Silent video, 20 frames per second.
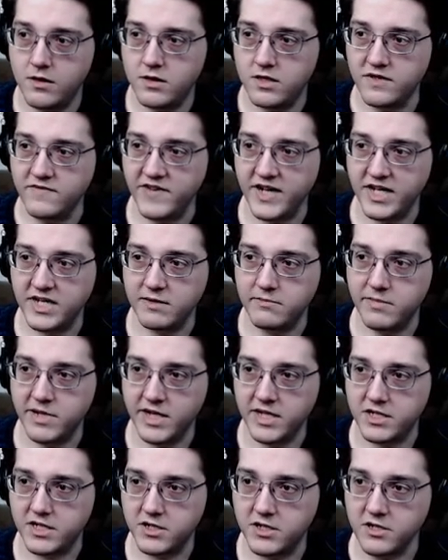divided by
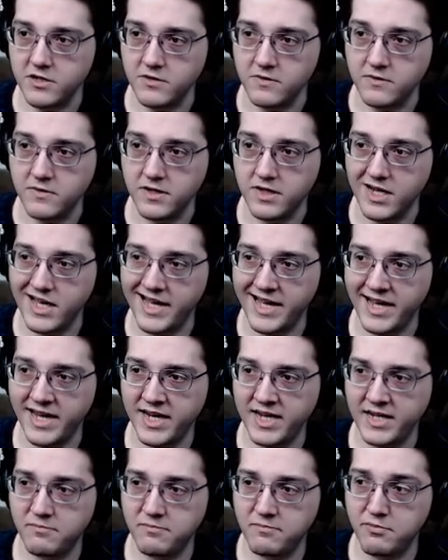2.
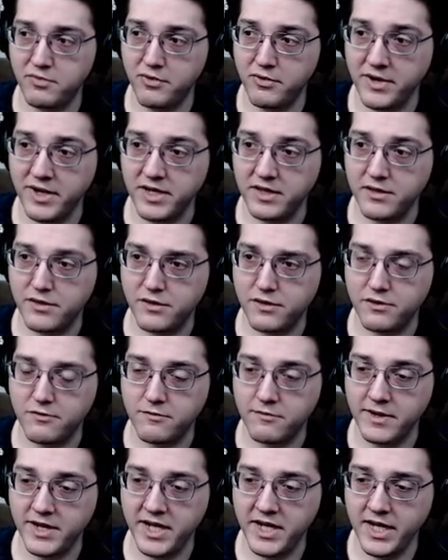
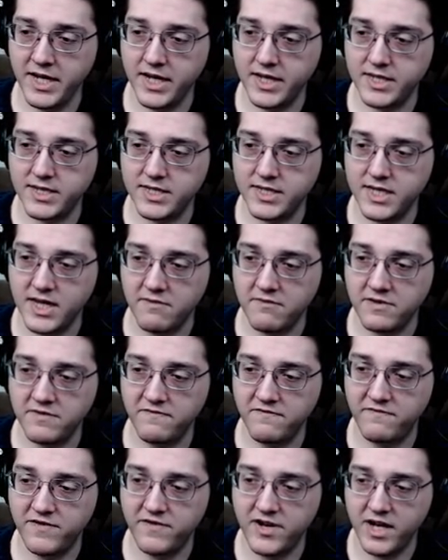
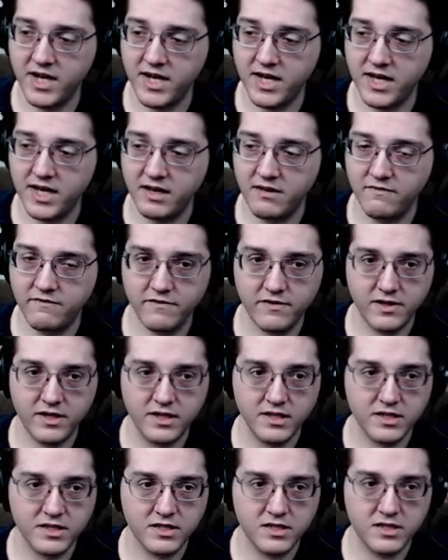9.375
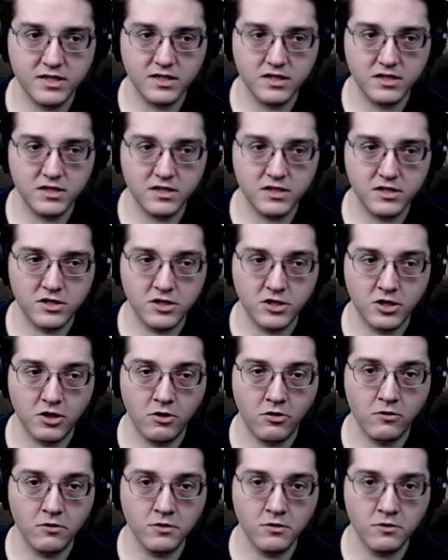is the
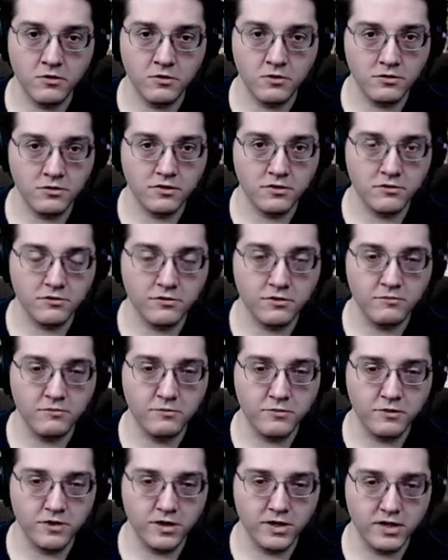total
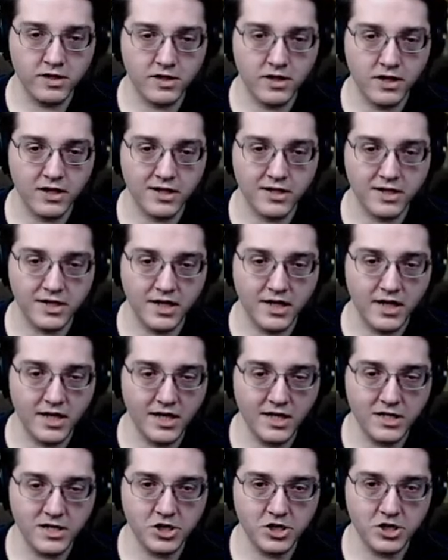throughput on
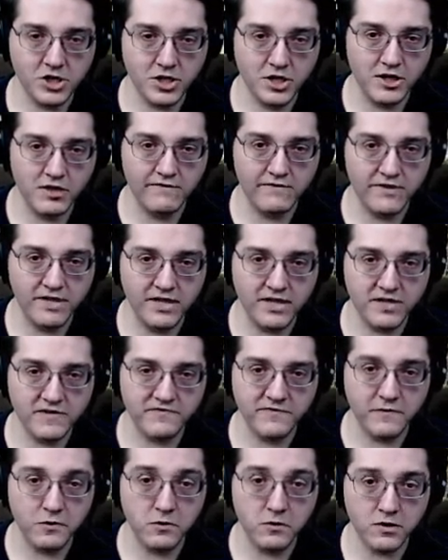each of these
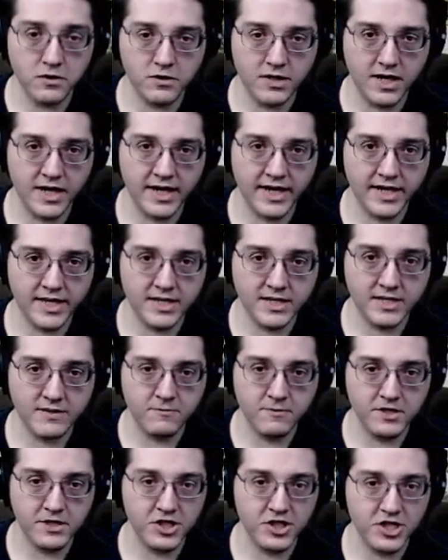four lines,
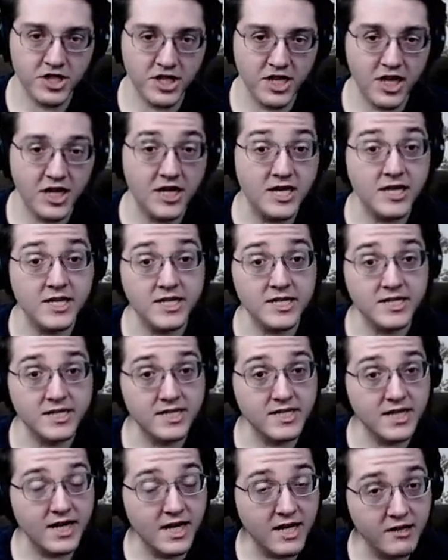which
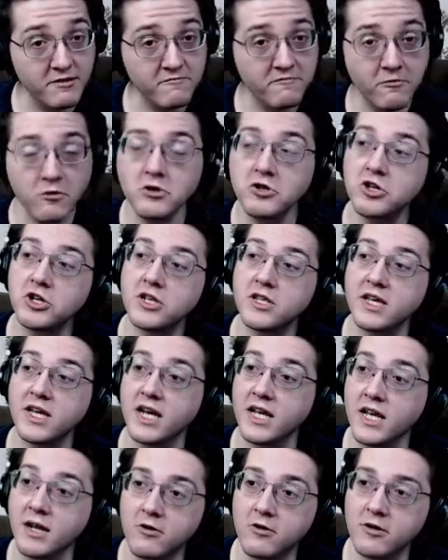is unfortunately a
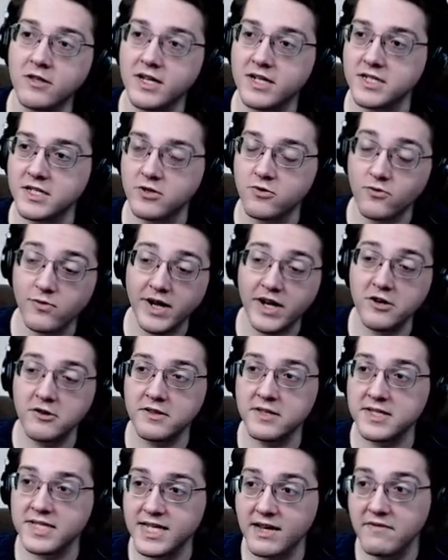number that is greater
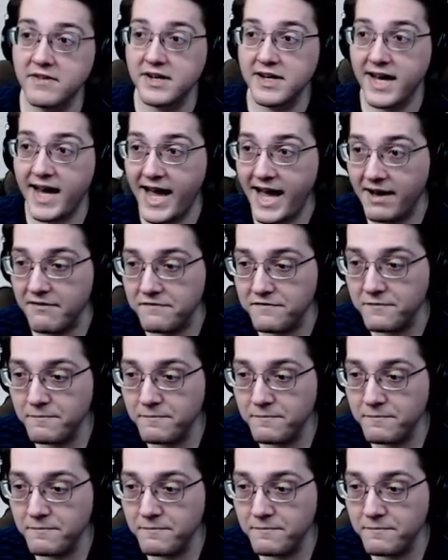than 7.5.